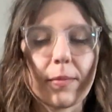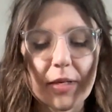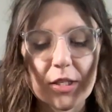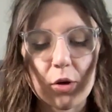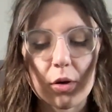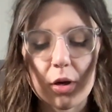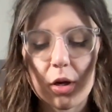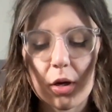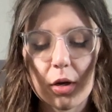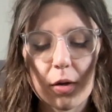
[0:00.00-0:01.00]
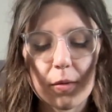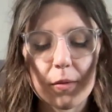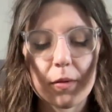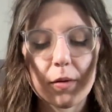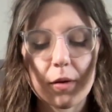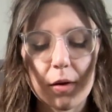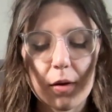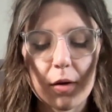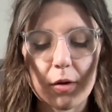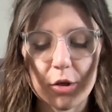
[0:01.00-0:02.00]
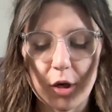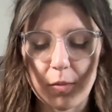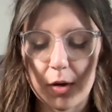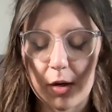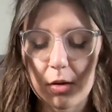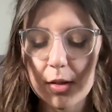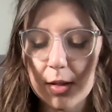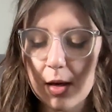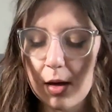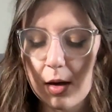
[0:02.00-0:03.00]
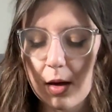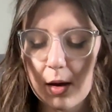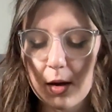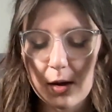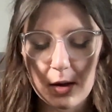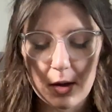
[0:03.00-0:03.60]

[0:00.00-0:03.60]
It's on, I'll show you what it looks like.